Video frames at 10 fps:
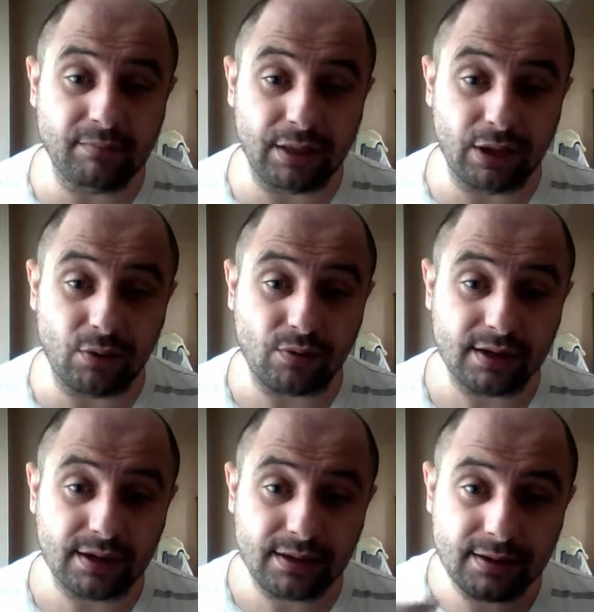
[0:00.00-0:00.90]
and blue.
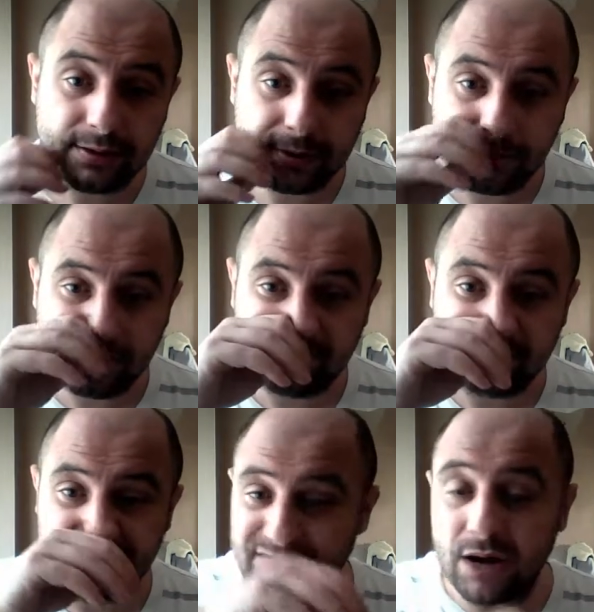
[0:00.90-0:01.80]

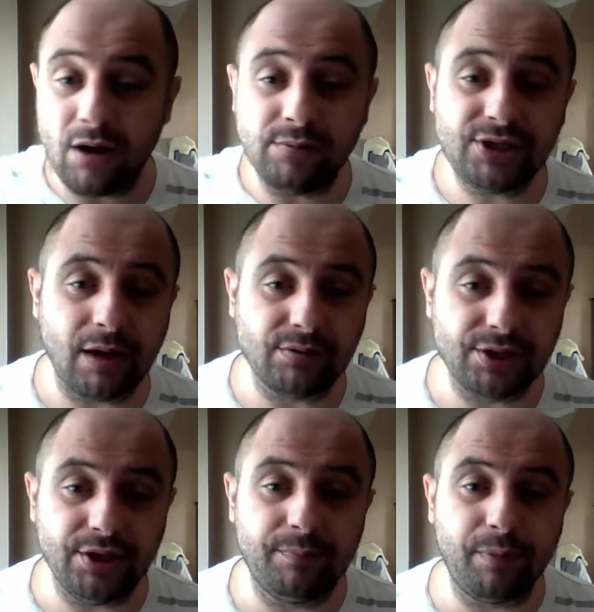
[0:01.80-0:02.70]
And I'm shouting,
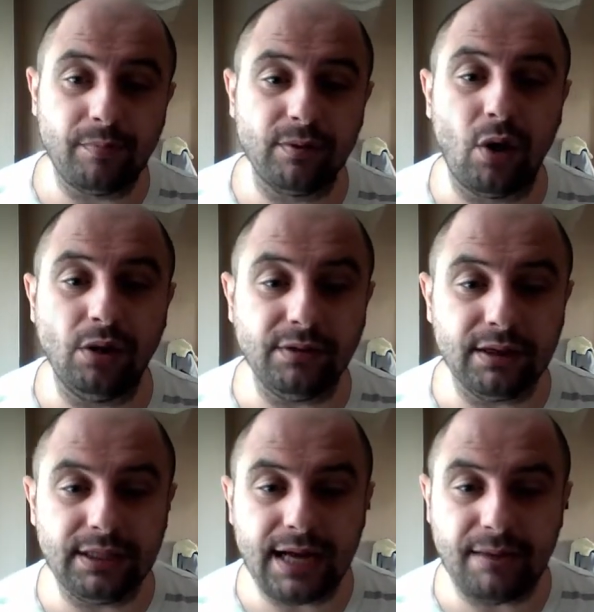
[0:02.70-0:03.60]
and you probably
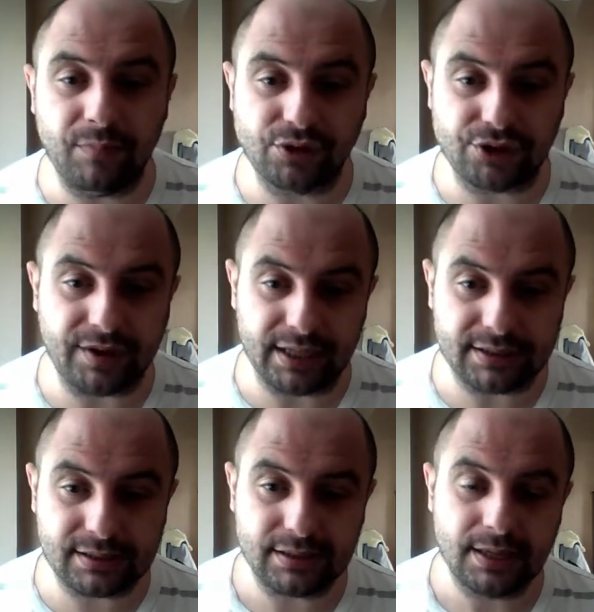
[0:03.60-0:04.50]
won't get much of
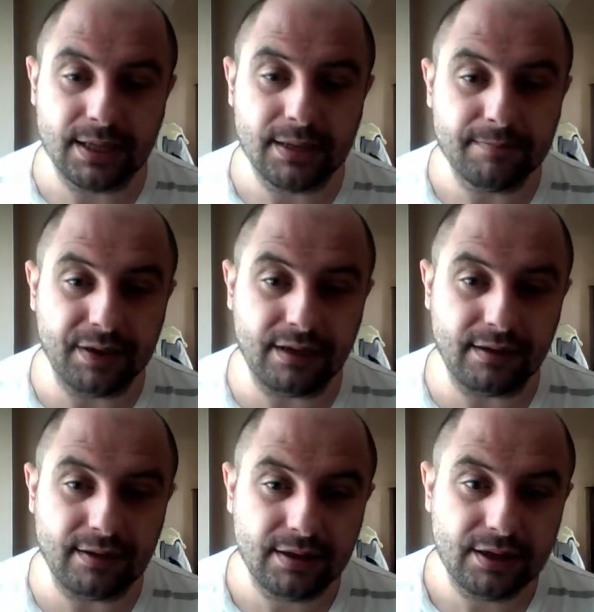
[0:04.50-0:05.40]
this,
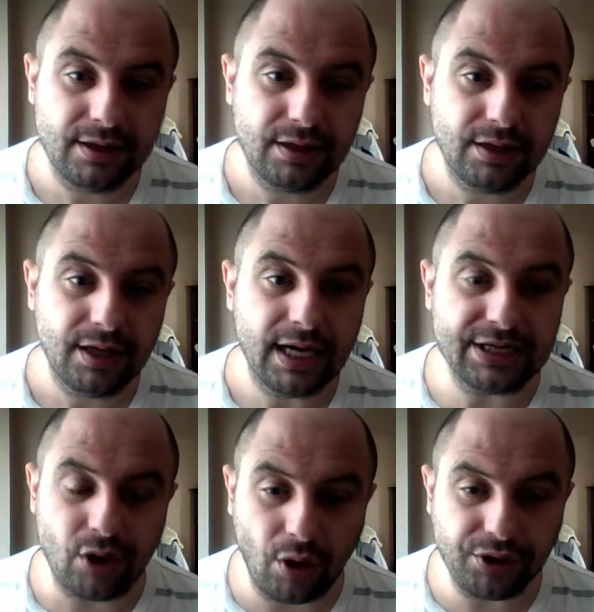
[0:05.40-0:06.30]
but
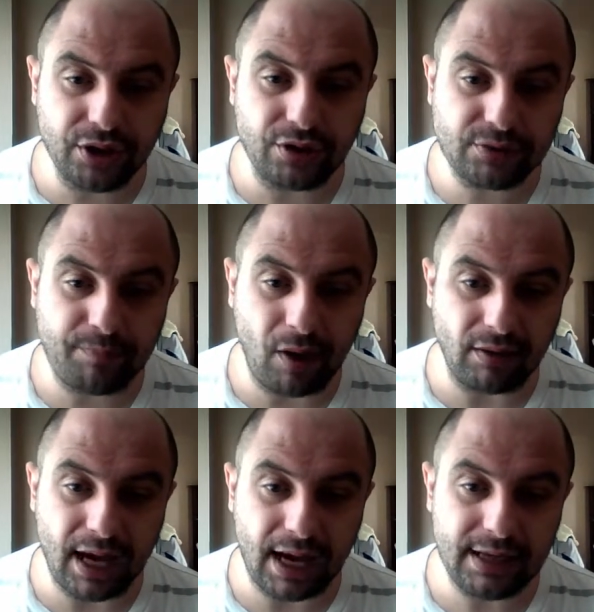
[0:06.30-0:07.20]
it's audio
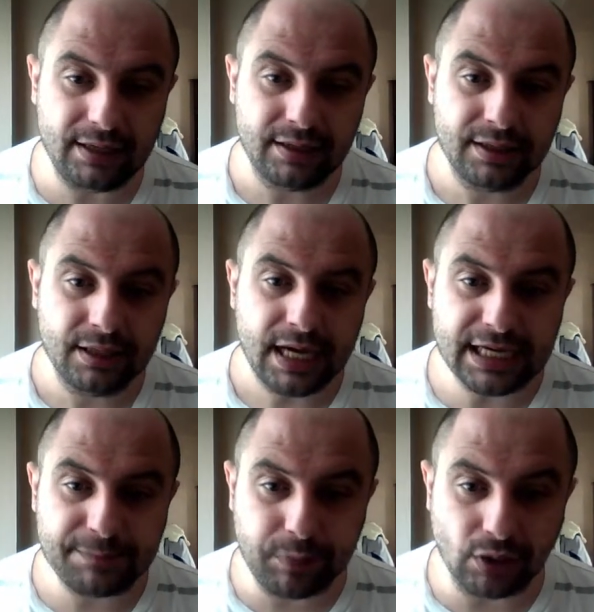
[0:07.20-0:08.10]
spotlight.
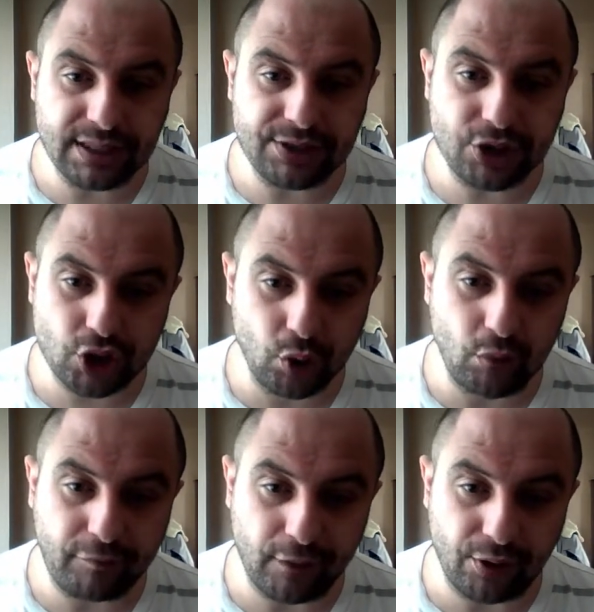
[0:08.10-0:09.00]
It's plugged into 2
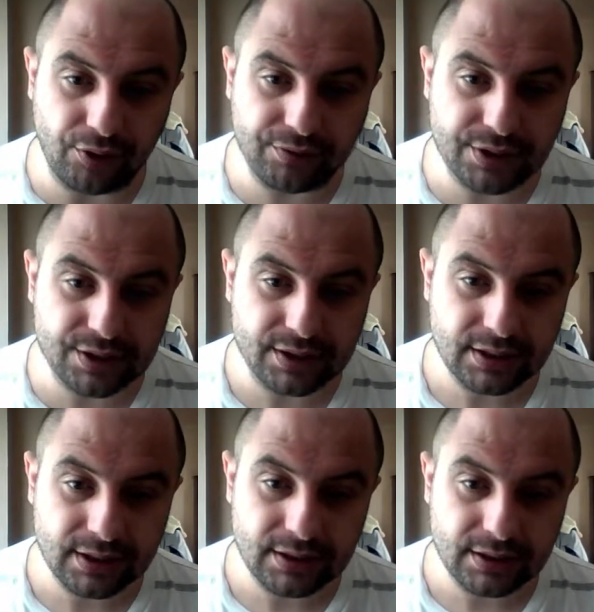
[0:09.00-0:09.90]
phones.
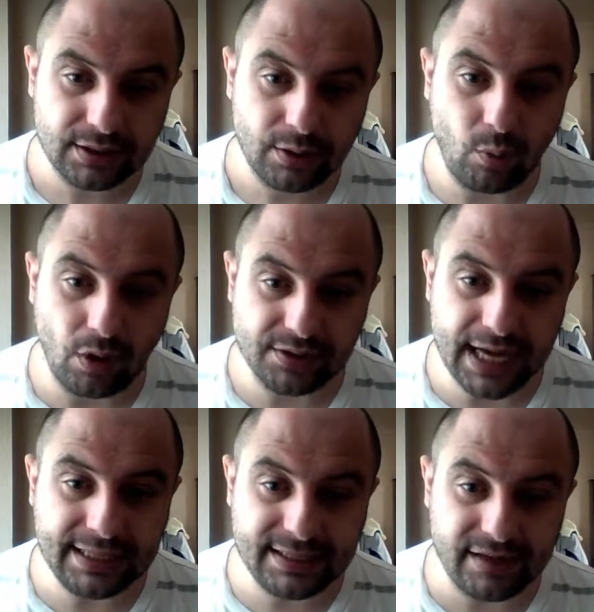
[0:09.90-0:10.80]
One's
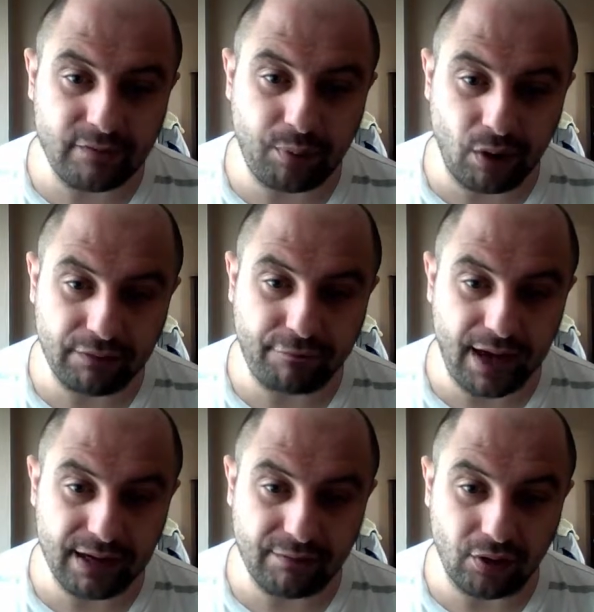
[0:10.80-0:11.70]
at
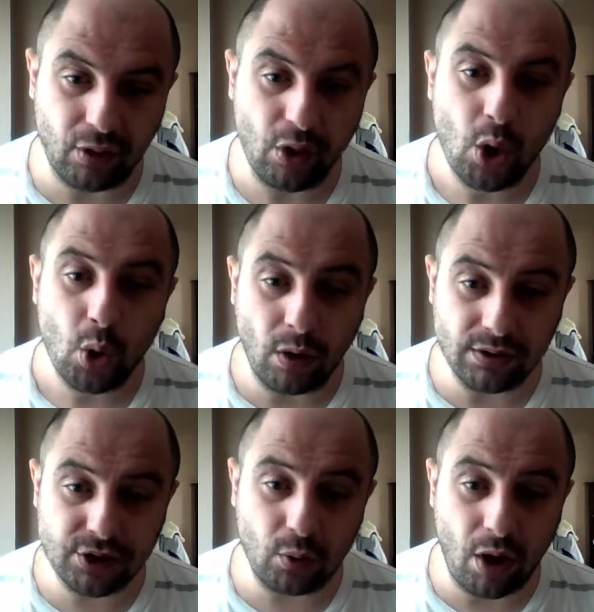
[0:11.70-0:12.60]
87.50,
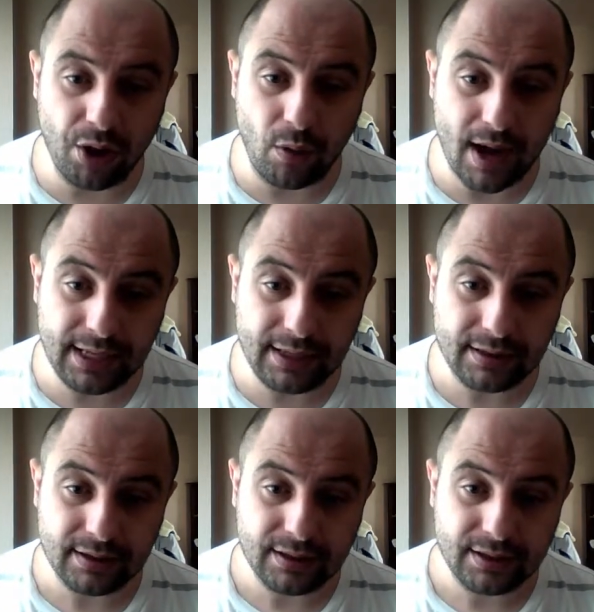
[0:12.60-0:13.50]
one's at 108.
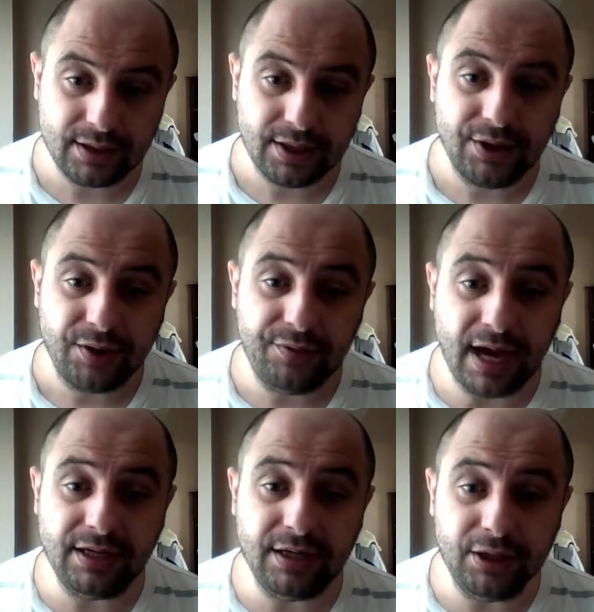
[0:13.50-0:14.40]

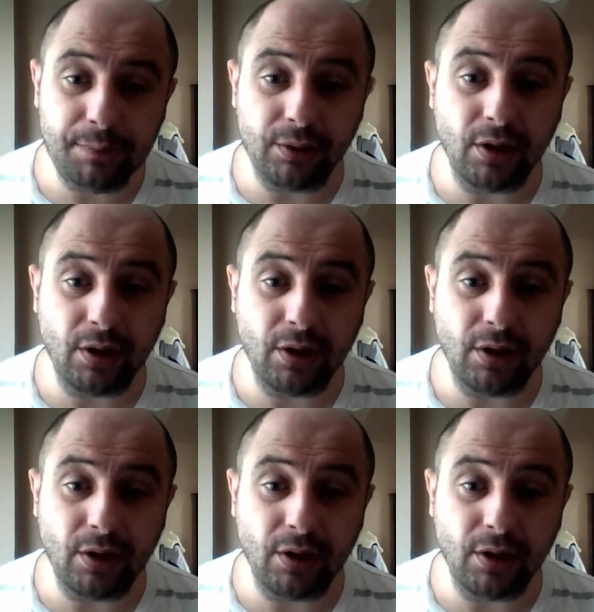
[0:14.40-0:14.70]
Then you